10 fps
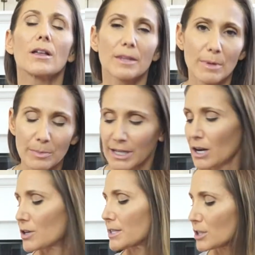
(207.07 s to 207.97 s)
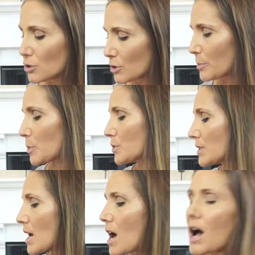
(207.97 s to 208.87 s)
the baby carrots, the
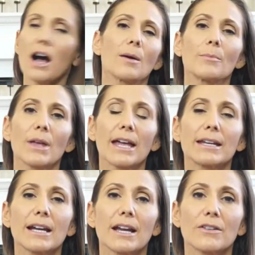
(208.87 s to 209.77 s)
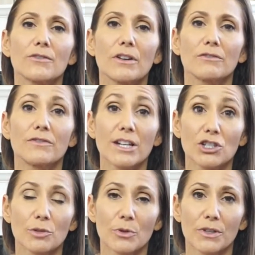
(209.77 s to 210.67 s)
cucumbers, any kind of
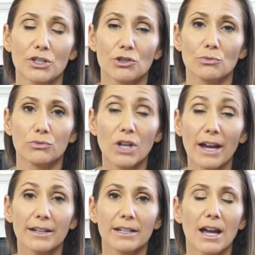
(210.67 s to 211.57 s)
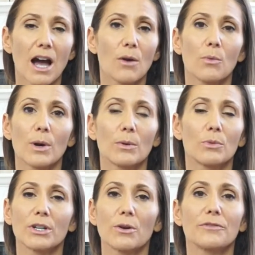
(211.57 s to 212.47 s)
vegetable that you like.
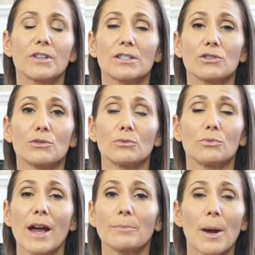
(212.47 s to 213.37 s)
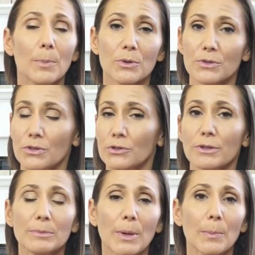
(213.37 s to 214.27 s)
You know, if it's red peppers or
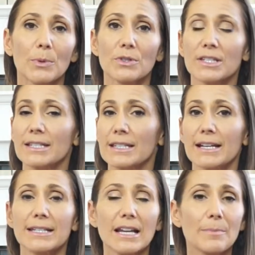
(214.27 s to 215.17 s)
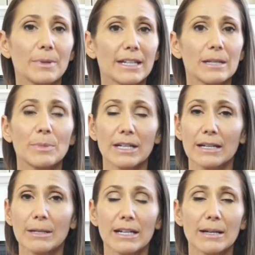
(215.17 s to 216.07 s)
green peppers, slice it up and keep it
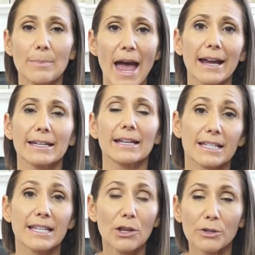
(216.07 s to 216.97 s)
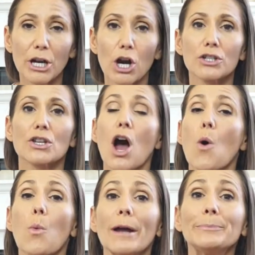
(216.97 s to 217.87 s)
in a baggie. Celery hearts.
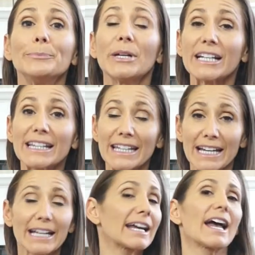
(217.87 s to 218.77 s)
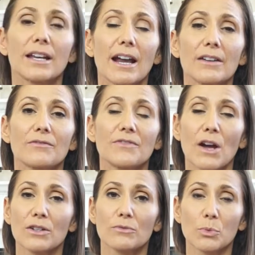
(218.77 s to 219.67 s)
One big thing that I
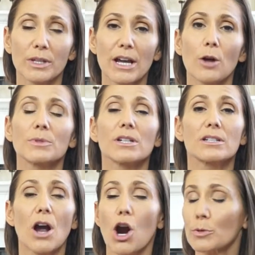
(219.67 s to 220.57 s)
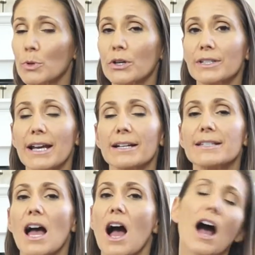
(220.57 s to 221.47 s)
found really helped: hard-boiled
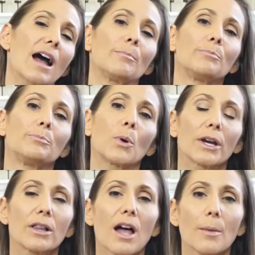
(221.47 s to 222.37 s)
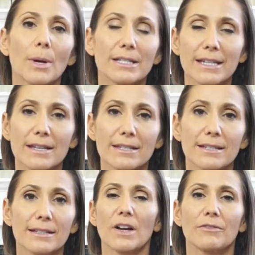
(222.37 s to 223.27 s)
eggs. I boil up a
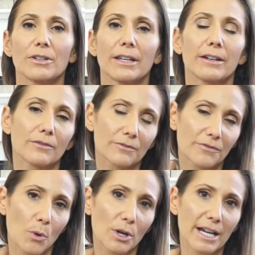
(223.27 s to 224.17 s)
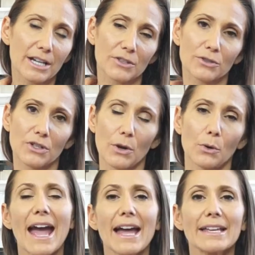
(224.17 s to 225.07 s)
dozen every like 4 days or so,
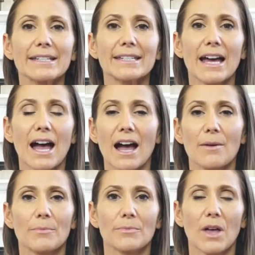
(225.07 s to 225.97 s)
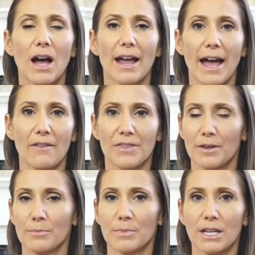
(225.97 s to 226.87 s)
and I have
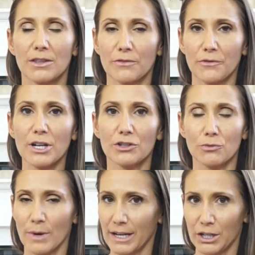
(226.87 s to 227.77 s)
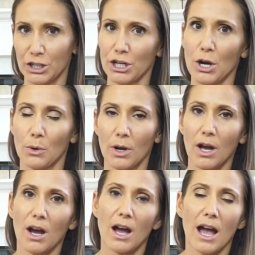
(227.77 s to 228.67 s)
them in the fridge ready to go,
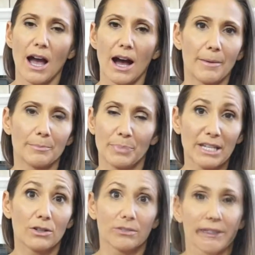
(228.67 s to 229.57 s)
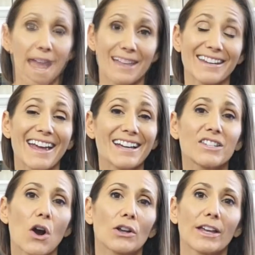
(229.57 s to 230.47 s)
peeled. And eggs
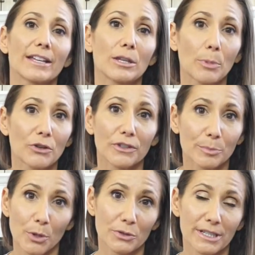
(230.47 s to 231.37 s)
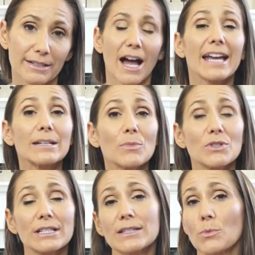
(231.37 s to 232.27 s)
are like the perfect protein. I eat
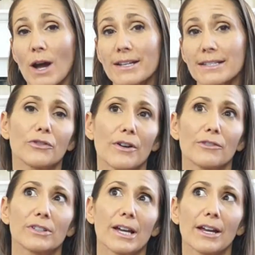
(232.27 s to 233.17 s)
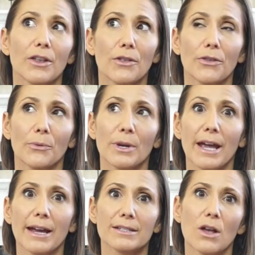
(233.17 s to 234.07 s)
mostly the whites. For every like 3
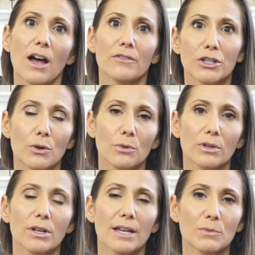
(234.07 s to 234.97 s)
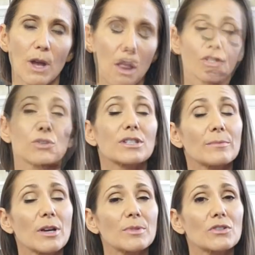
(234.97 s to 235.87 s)
eggs, I'll have a yolk as well. So
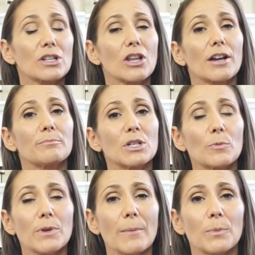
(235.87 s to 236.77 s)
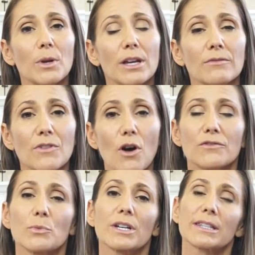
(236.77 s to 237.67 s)
sometimes there's a lot of meal prep
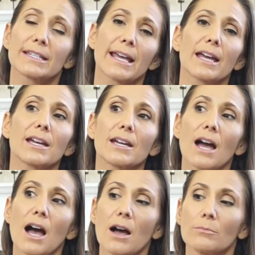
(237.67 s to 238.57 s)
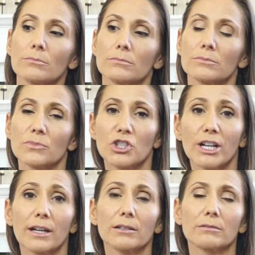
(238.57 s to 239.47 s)
involved with, say,
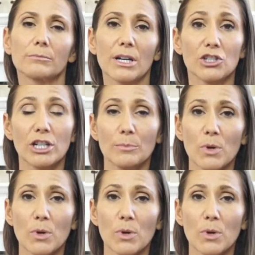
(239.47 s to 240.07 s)
chicken, my chicken